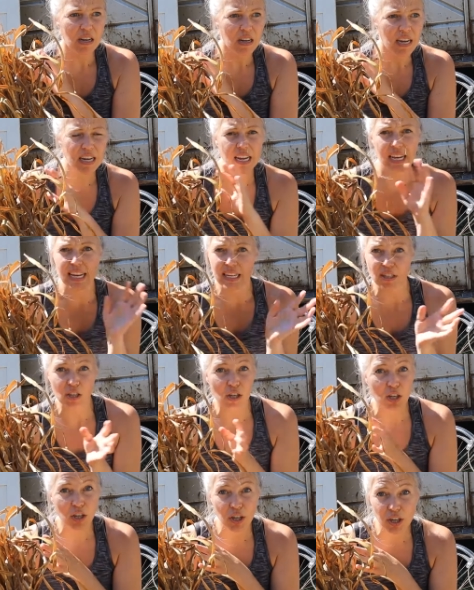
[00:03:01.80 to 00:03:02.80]
it, it gets
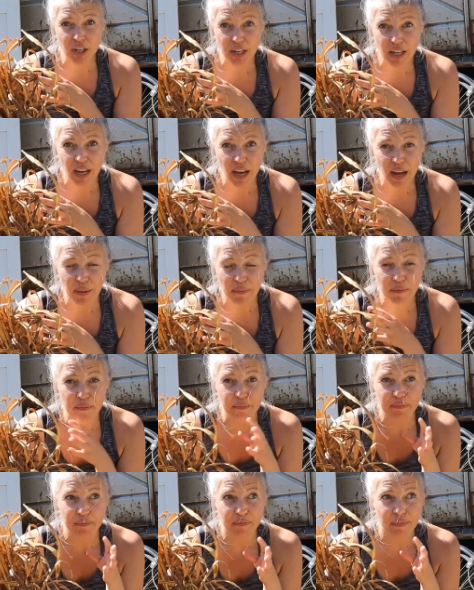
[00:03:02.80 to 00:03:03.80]
good
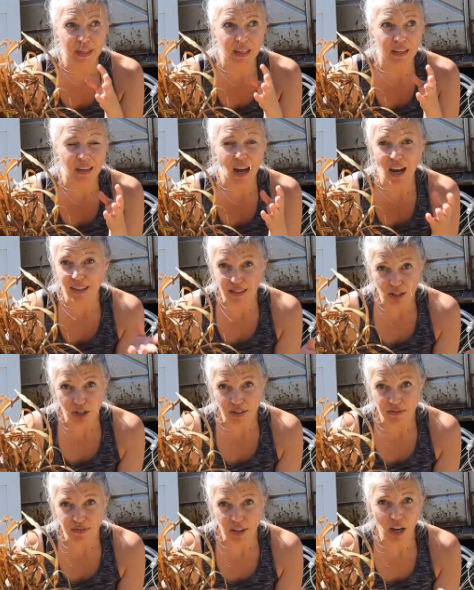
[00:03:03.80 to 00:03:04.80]
um,
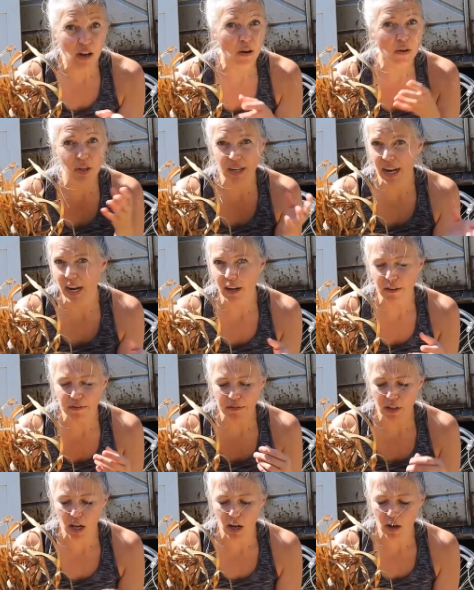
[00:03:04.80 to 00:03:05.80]
oxygen flow, good
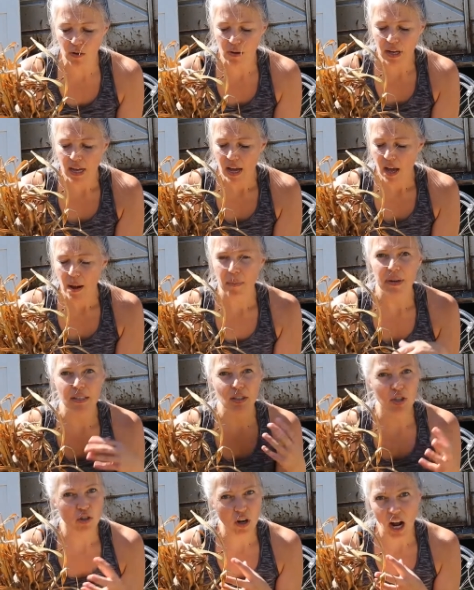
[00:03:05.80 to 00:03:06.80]
airflow, but
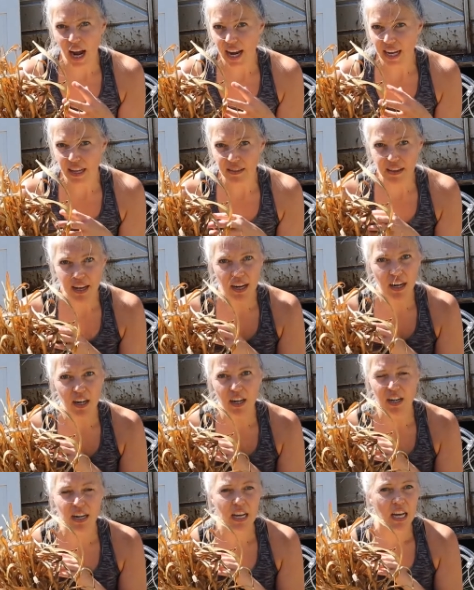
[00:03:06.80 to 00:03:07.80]
it's dry in
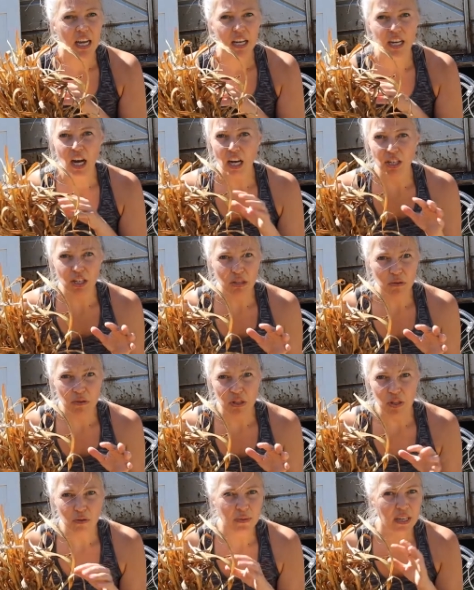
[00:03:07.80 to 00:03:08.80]
there, not too
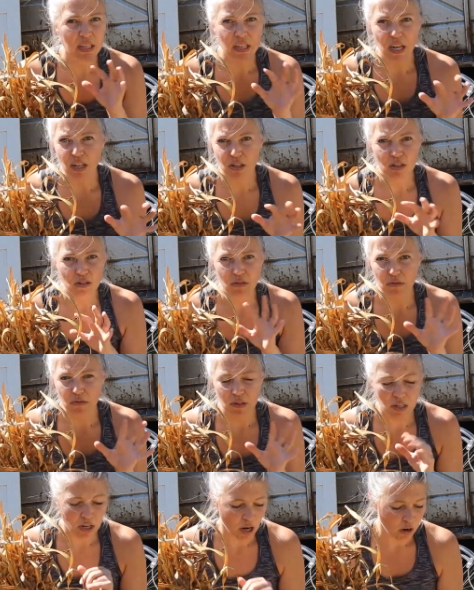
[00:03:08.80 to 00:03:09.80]
humid, not too,
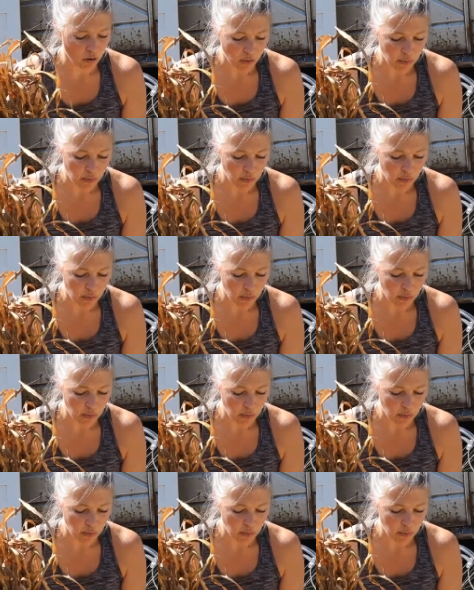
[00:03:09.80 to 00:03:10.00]
you know,